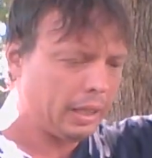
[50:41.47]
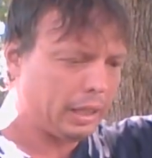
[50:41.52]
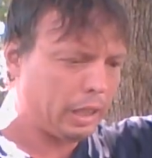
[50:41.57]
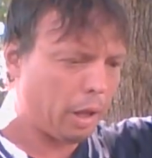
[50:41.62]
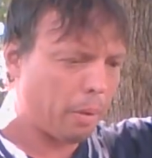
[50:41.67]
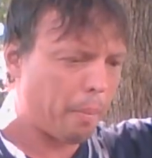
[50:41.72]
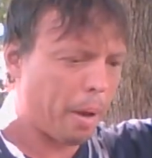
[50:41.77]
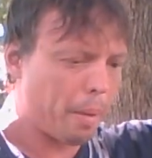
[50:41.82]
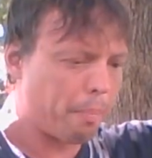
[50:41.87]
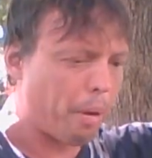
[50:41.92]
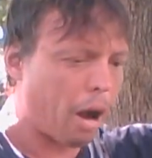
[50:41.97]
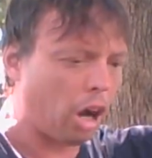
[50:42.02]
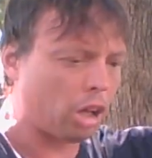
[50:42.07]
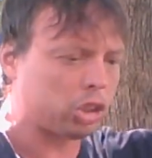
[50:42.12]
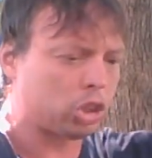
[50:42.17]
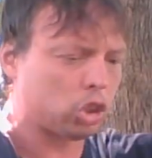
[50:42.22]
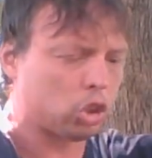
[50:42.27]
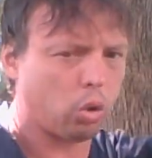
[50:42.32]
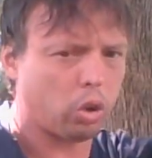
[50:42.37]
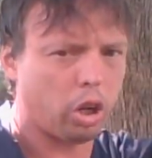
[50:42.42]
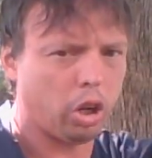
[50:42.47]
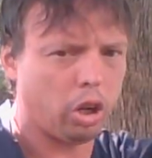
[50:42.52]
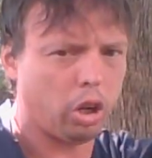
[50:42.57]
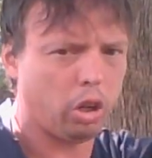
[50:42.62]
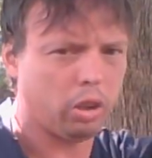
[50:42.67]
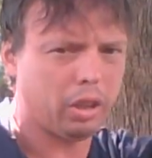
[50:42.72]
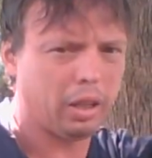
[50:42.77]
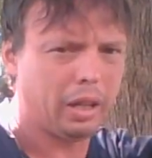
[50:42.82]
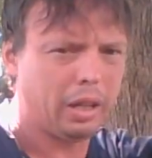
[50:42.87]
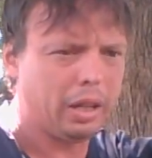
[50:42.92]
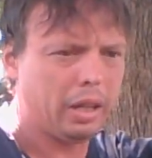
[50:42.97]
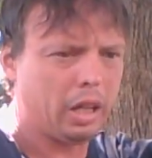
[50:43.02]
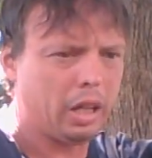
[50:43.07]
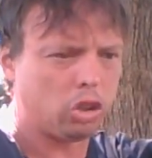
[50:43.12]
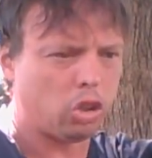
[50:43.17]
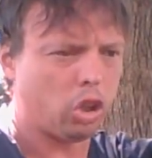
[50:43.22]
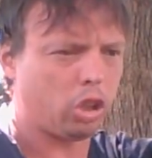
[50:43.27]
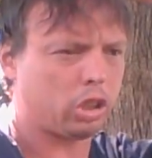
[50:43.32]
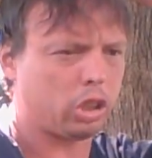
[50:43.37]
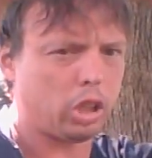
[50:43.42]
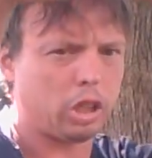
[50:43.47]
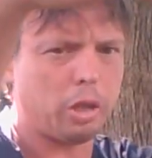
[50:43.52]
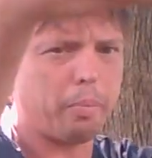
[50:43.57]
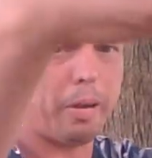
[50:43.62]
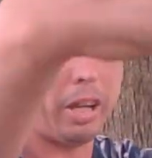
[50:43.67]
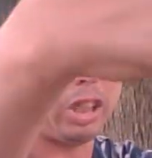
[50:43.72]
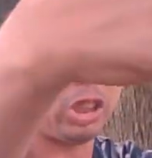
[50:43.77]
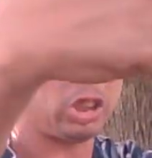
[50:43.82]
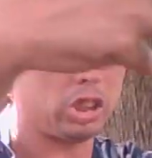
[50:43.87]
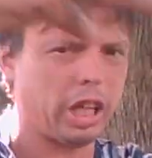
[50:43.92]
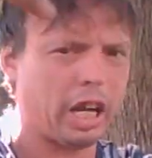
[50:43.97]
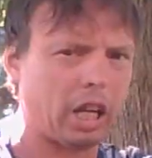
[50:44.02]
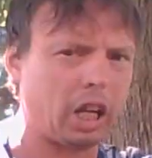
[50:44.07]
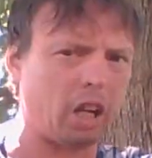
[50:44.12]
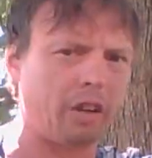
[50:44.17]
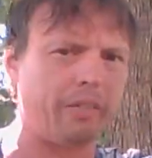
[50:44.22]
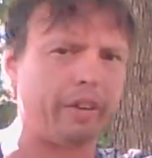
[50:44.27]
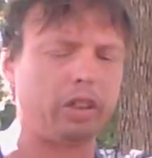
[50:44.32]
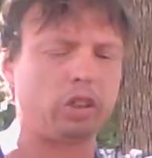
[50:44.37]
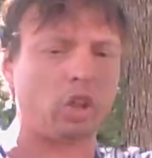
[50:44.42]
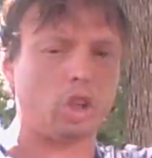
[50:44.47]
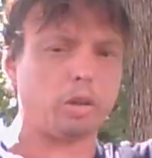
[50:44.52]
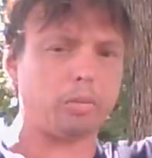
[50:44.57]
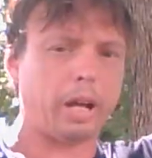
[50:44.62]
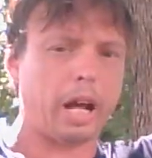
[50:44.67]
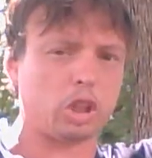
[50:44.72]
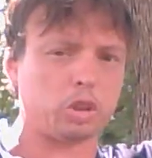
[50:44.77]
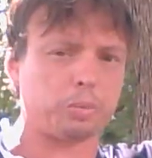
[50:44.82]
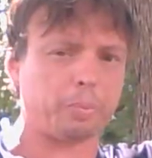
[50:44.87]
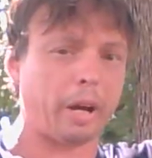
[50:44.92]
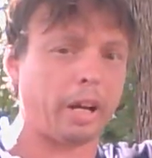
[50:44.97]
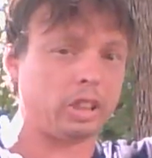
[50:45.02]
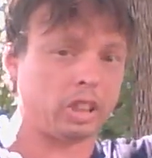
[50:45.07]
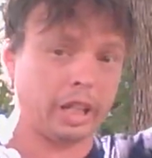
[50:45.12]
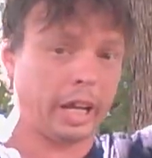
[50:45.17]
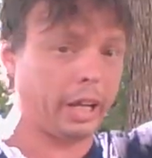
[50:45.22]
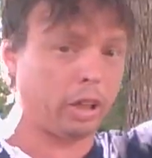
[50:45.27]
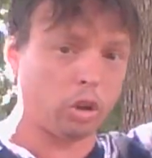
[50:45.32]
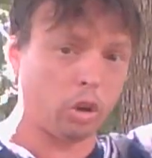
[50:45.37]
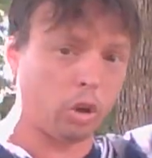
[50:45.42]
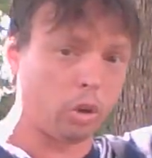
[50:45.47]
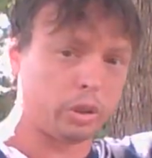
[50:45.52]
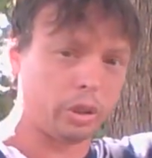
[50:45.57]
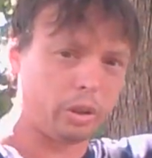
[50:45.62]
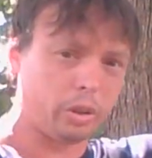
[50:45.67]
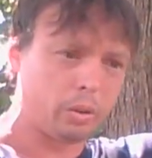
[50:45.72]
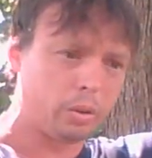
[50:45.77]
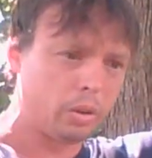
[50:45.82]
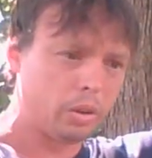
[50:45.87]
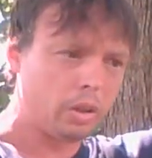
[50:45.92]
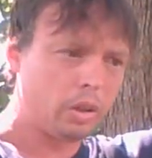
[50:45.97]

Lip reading: They made boxes on Earth, took the dimensions out of it, took them to outer space, and they grew too.